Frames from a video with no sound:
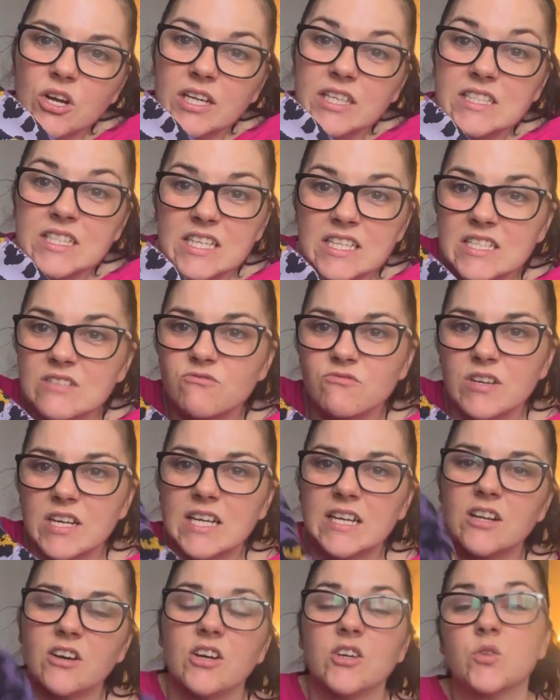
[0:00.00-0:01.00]
didn't
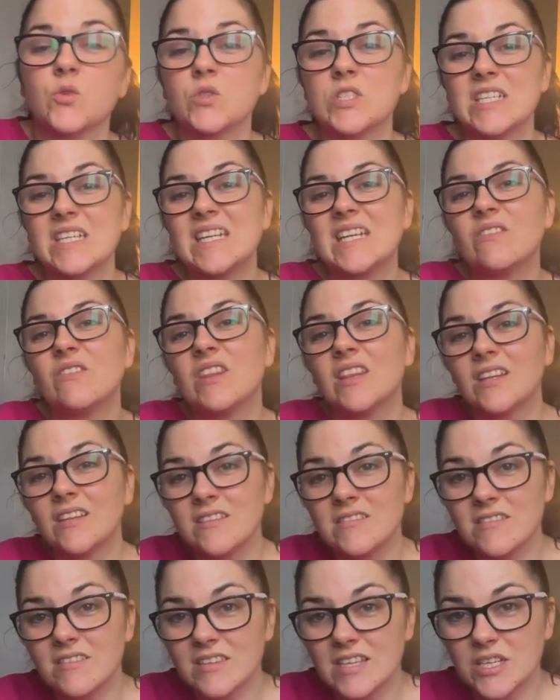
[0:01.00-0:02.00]
realise or didn't even
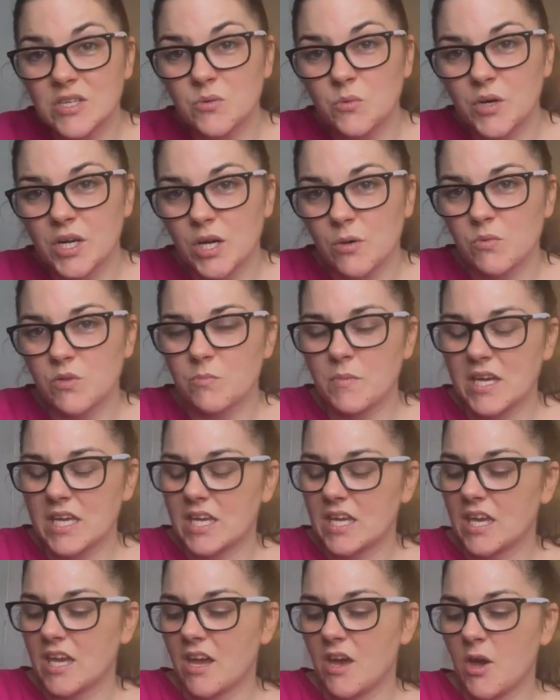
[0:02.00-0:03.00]
consider when I was
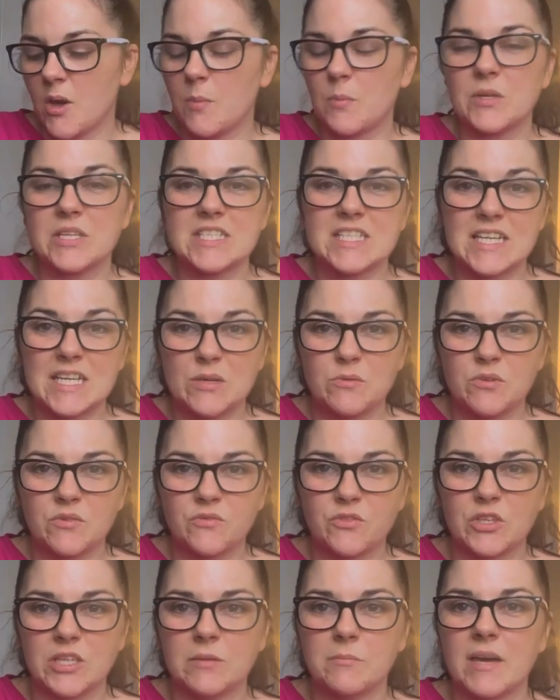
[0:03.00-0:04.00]
making it up until it was
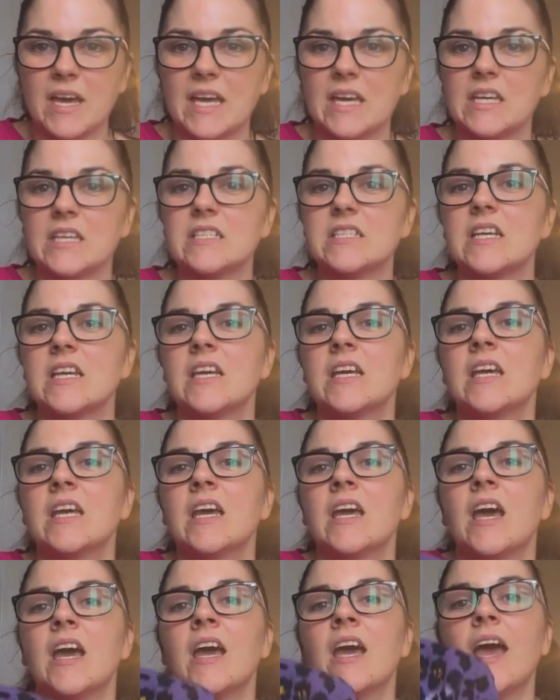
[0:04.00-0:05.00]
fully made,
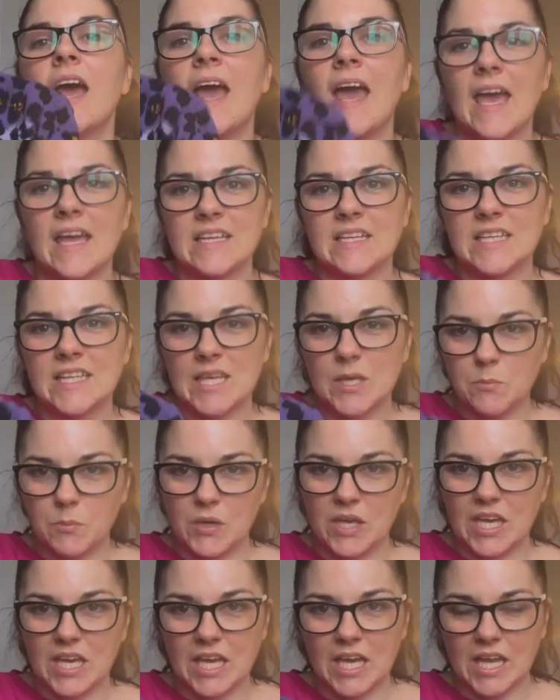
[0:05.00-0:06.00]
hence it
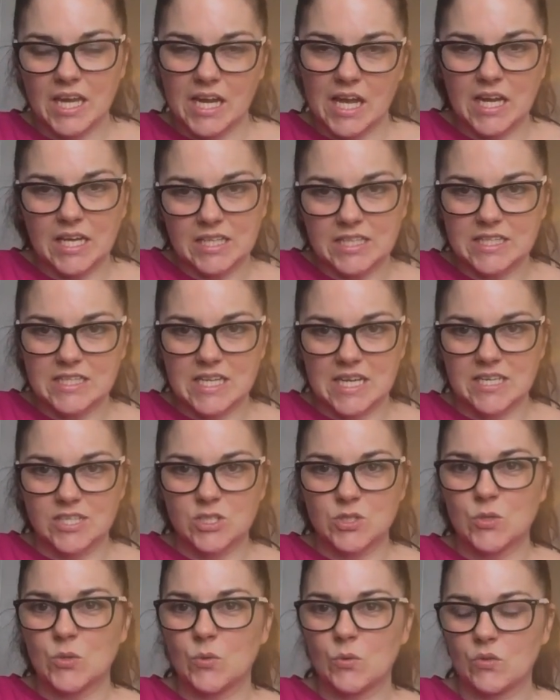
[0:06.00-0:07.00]
being an
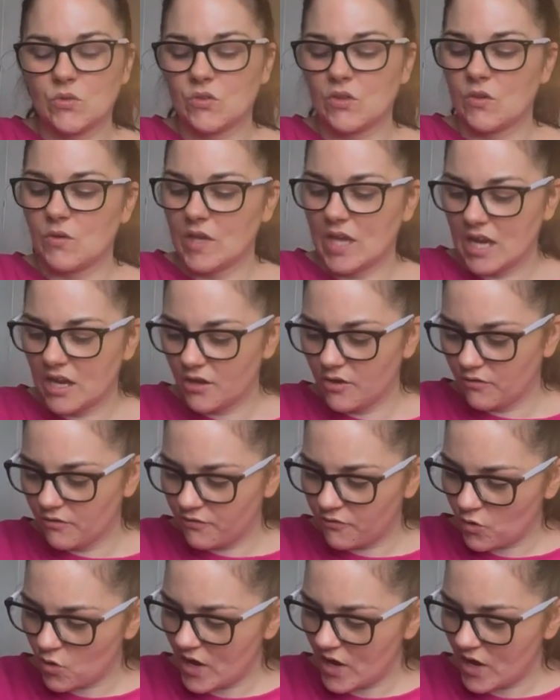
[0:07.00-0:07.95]
accidental so yellow for